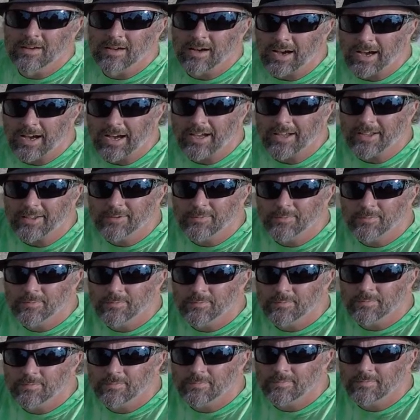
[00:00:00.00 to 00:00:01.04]
Hi,
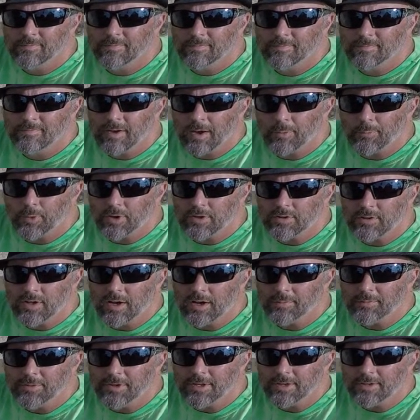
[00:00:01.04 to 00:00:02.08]
I'm Rick
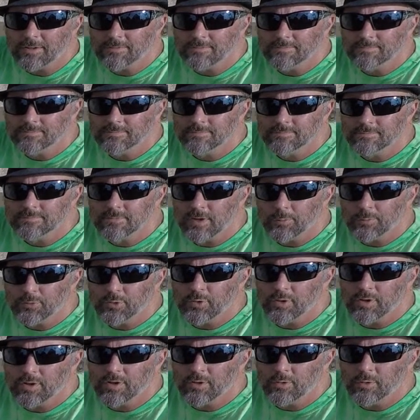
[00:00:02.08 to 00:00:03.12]
Lobdell. I'm
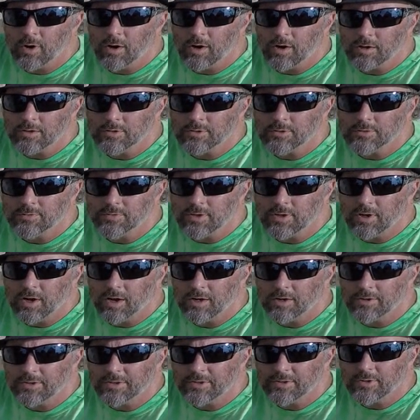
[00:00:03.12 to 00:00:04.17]
doing a new article for
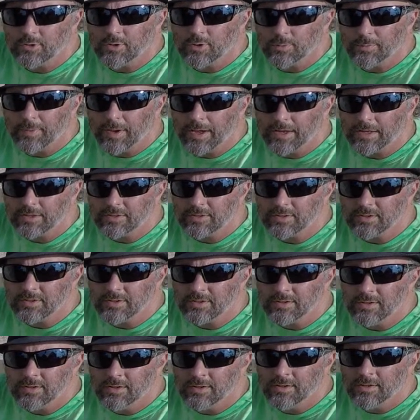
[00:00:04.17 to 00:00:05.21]
Concrete Decor magazine.
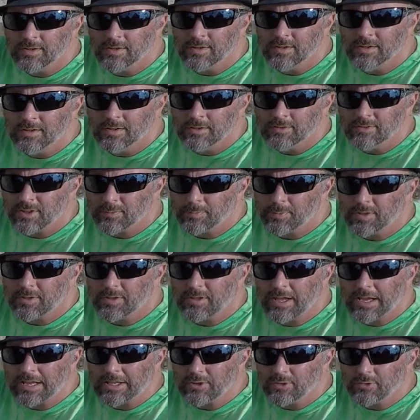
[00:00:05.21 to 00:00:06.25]

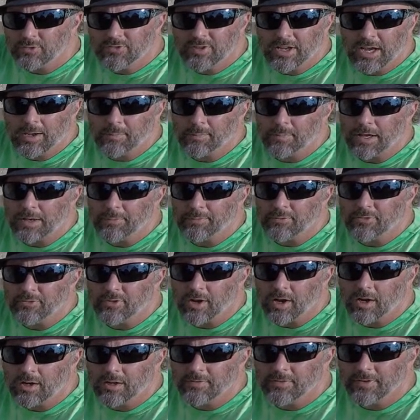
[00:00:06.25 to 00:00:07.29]
Typically I use time-lapse
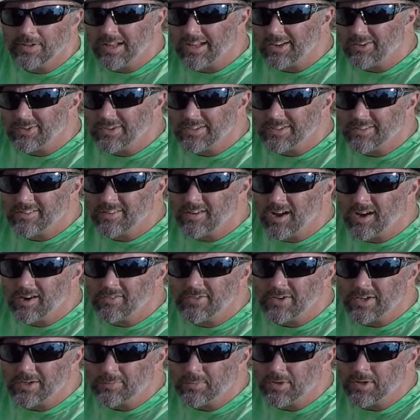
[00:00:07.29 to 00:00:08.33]
photography and I don't get to talk
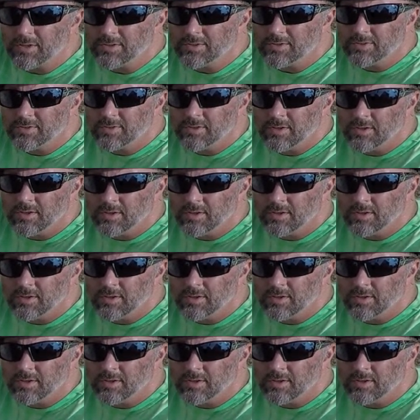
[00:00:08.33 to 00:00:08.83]
very much.